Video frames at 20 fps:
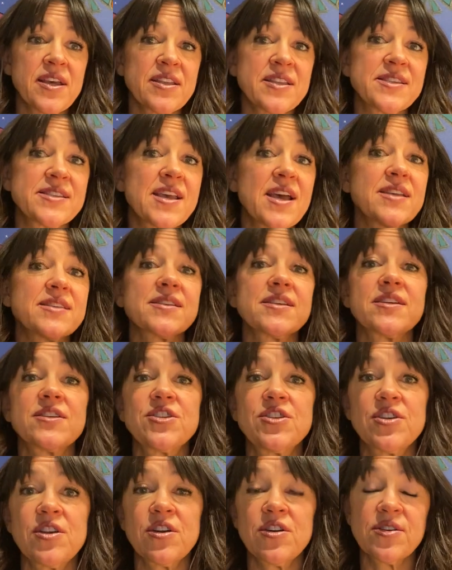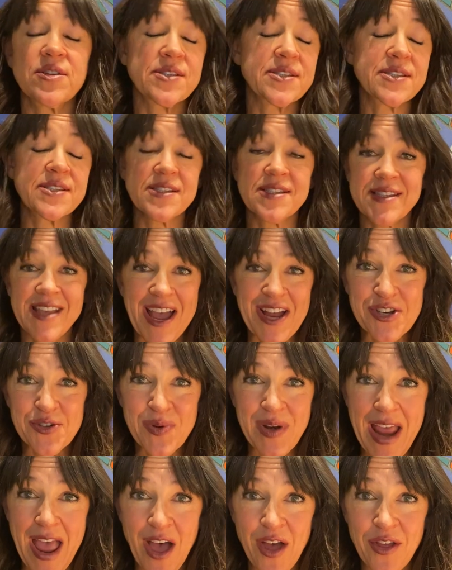the
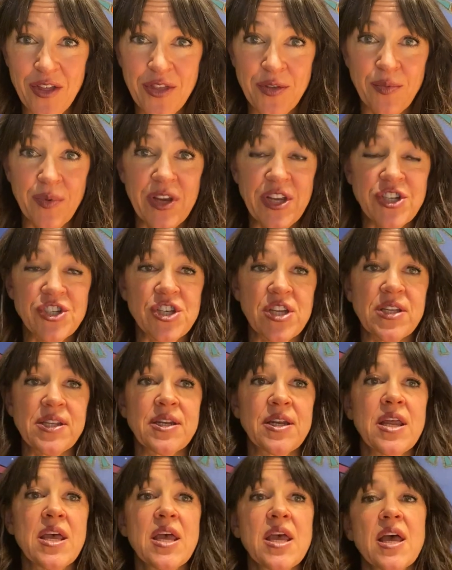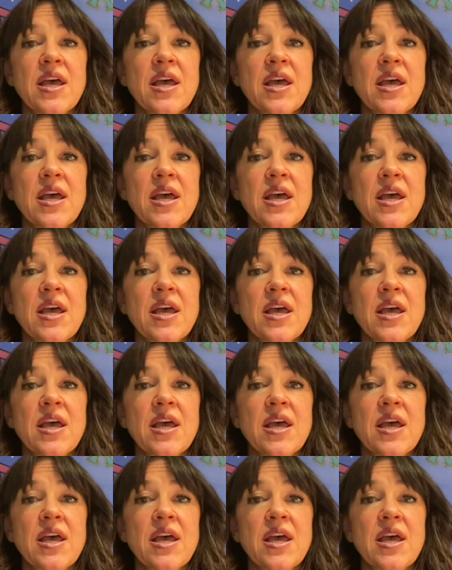Saskatchewan Health Region.